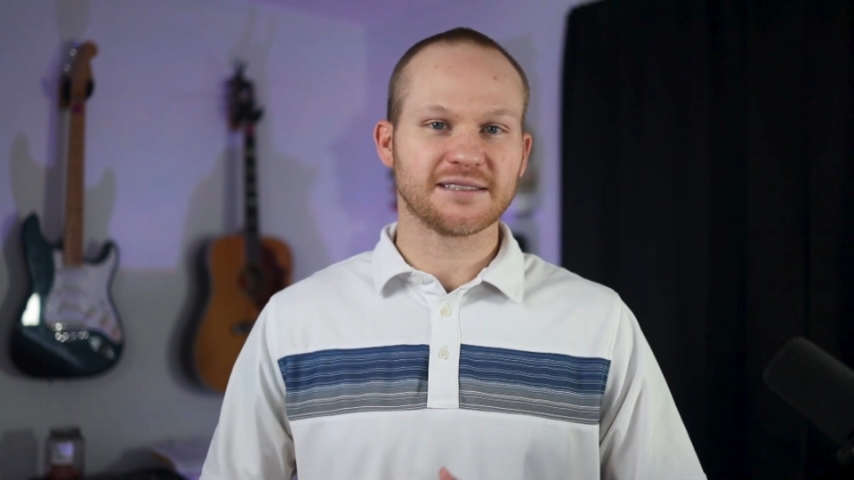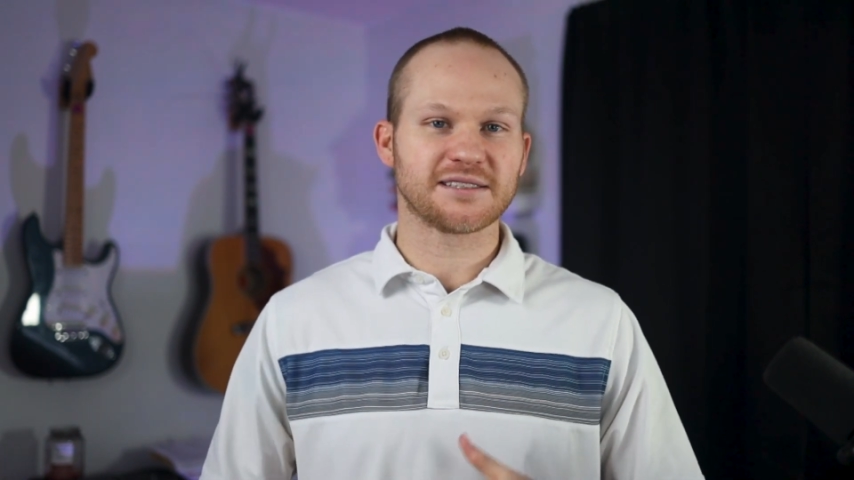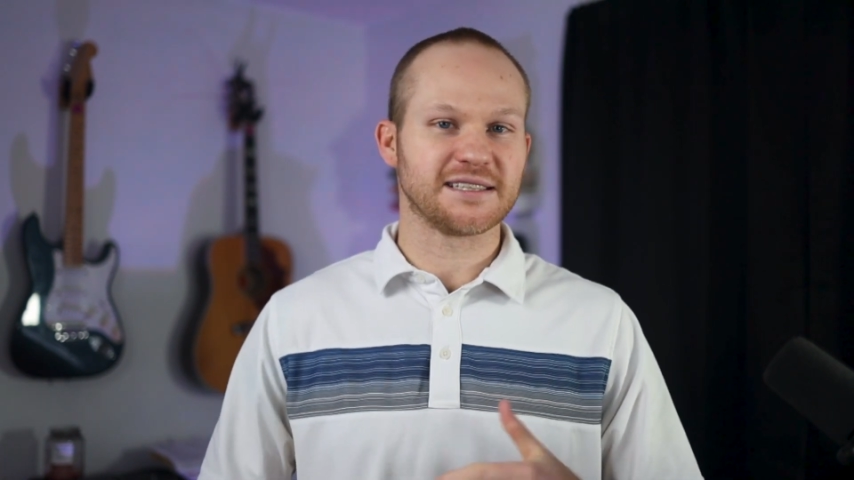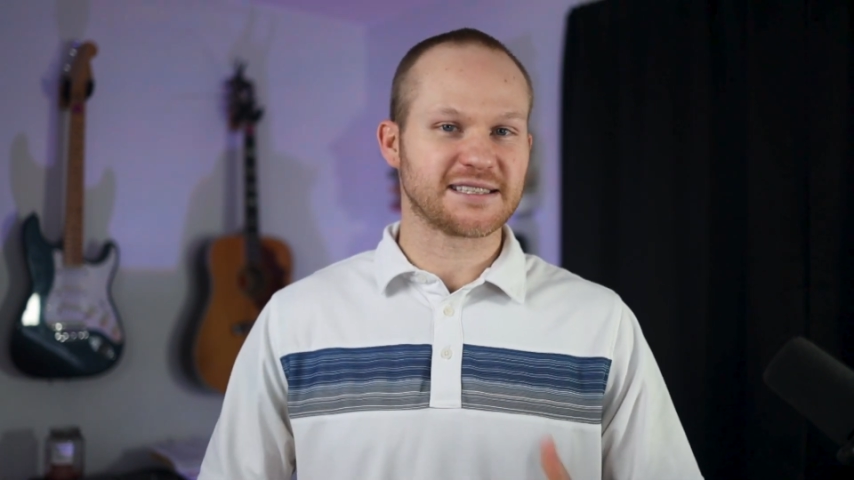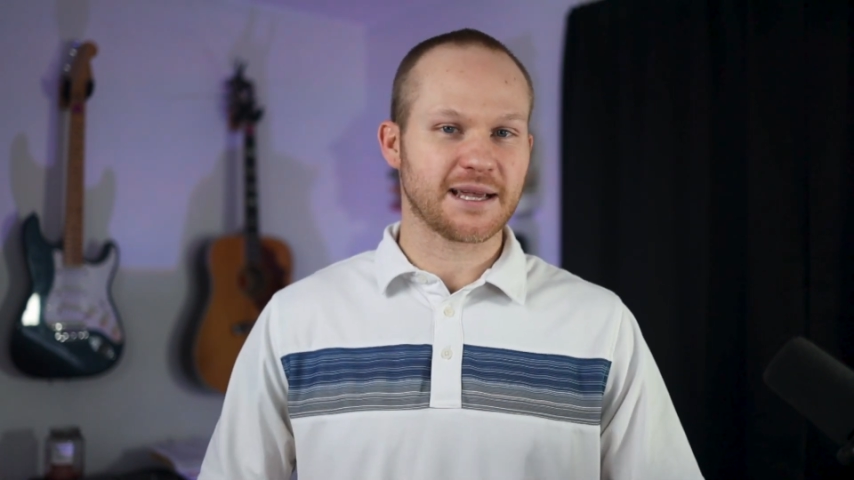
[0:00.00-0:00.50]

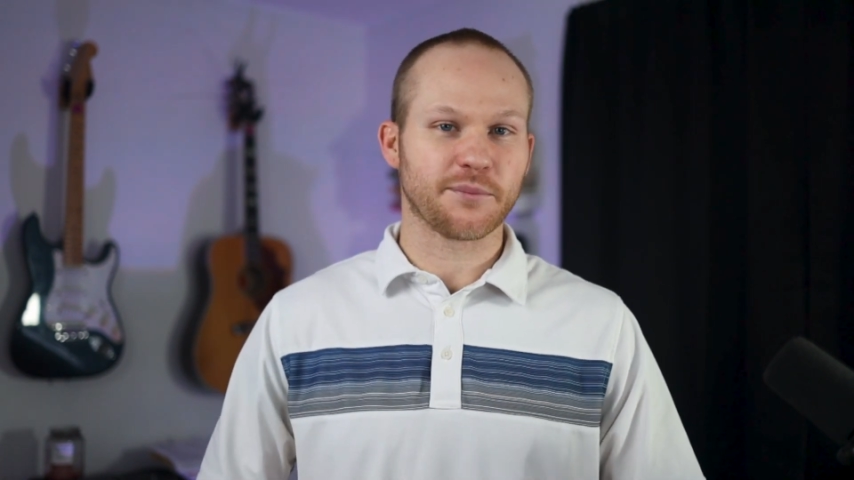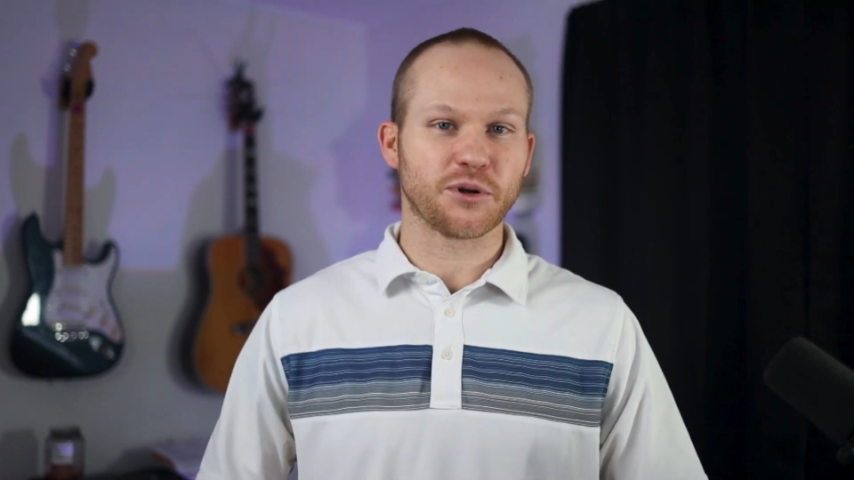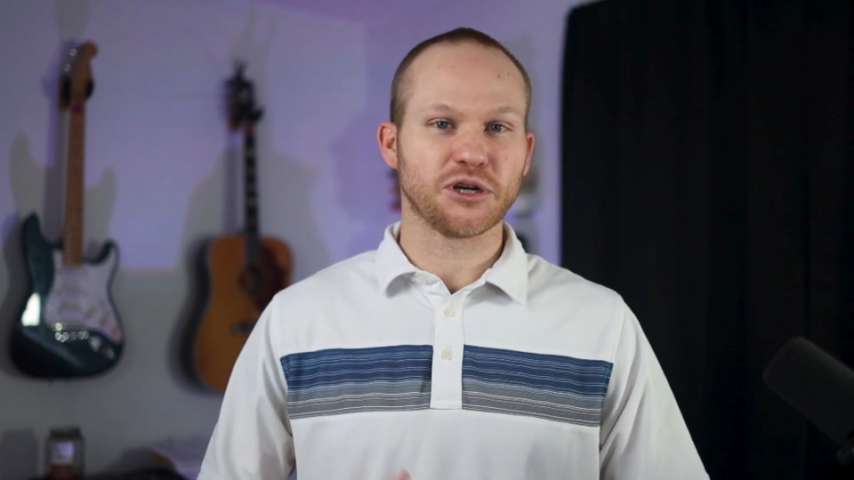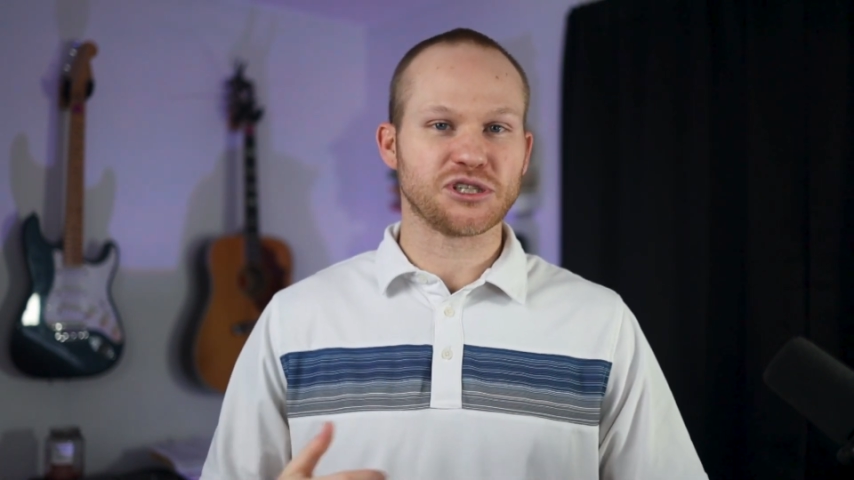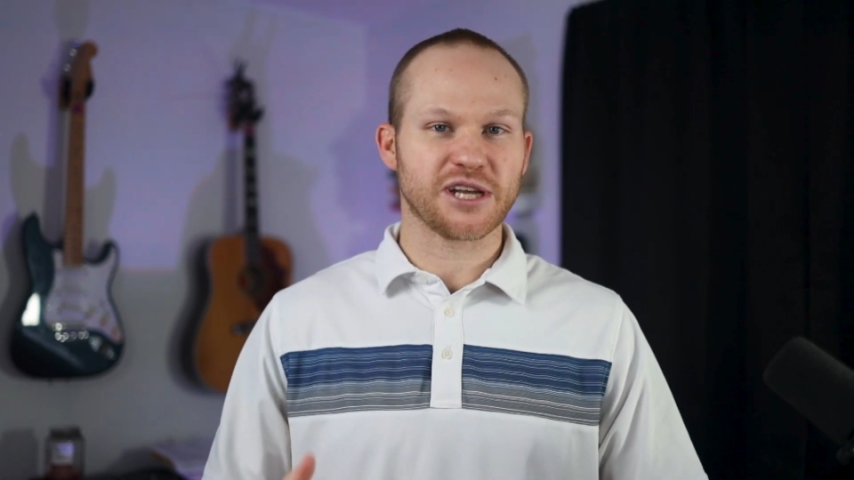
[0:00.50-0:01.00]
December,
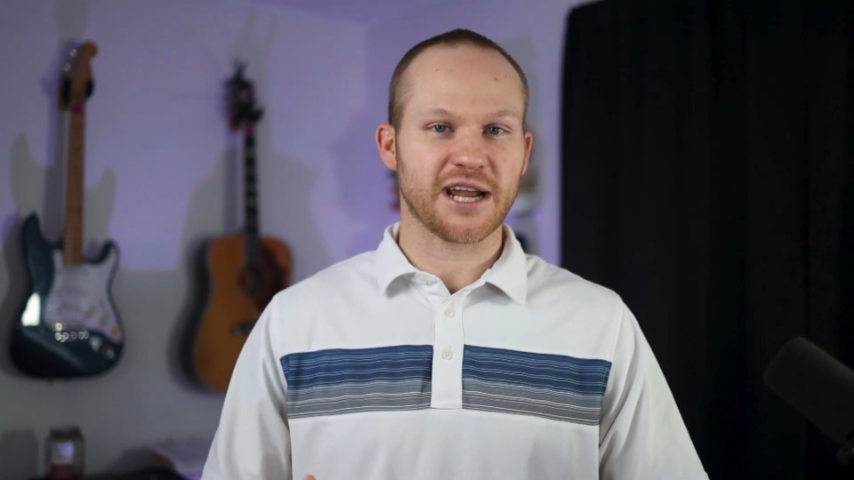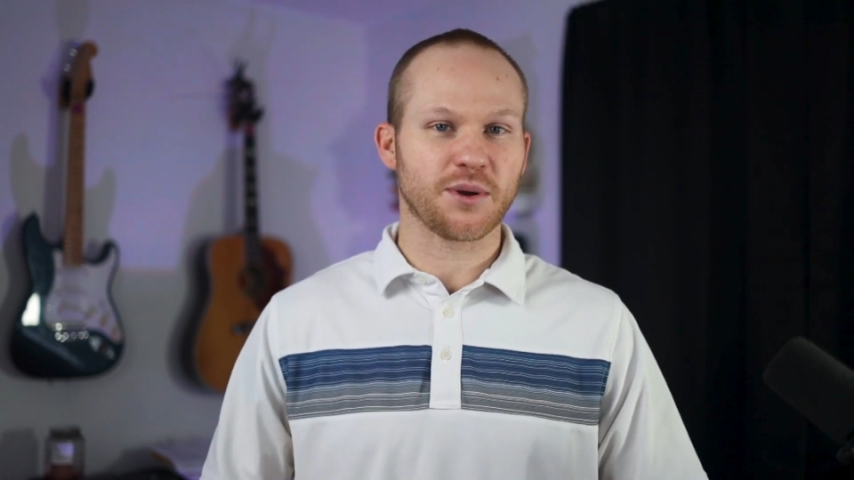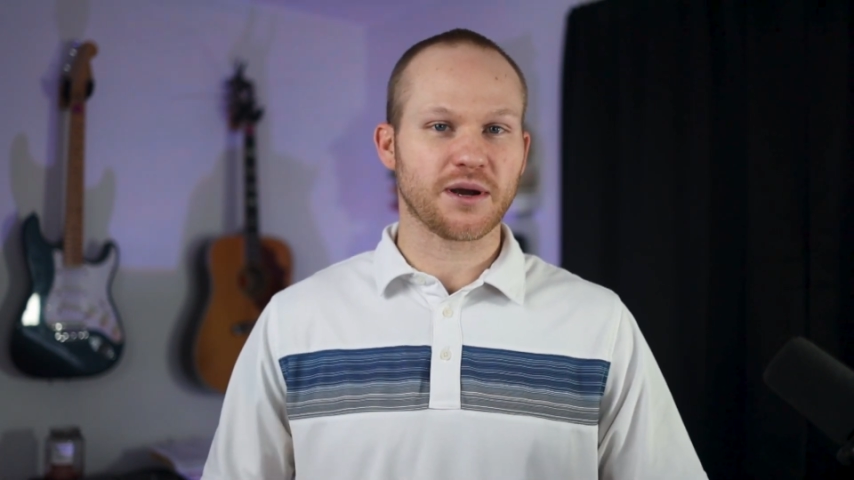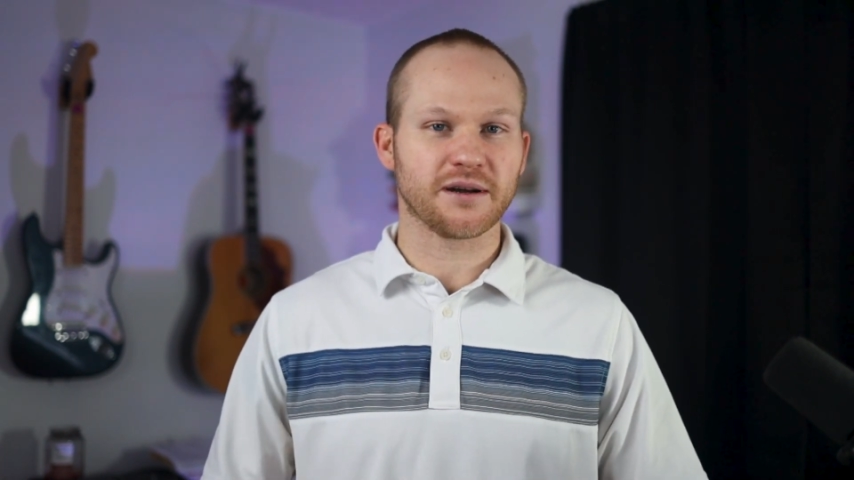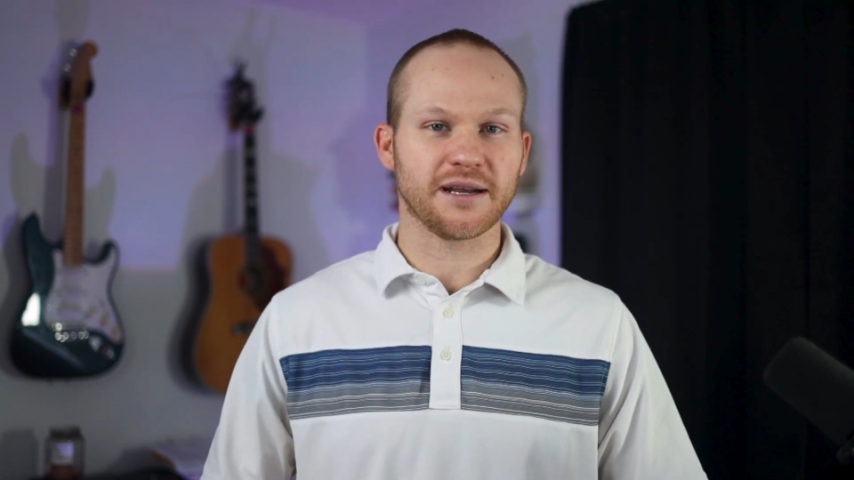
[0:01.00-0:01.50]

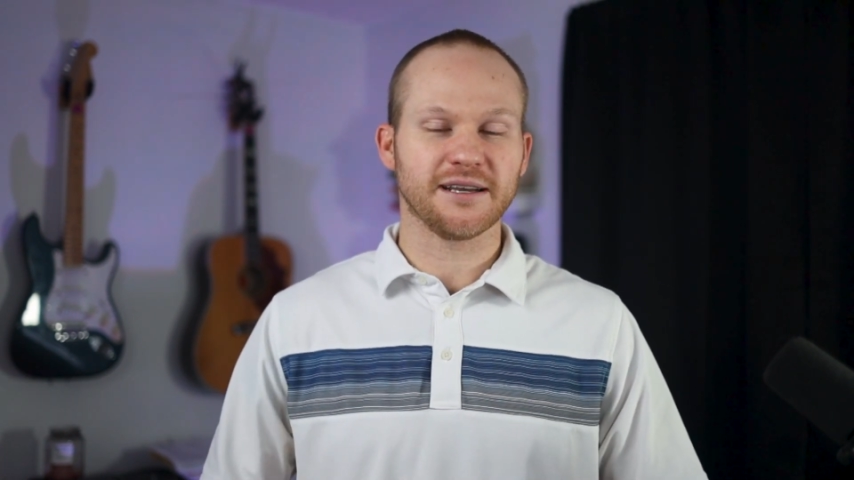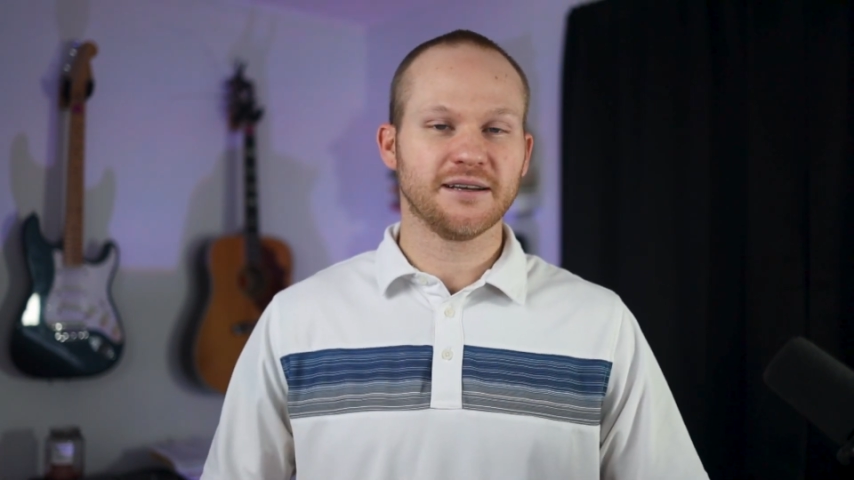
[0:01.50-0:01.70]
January,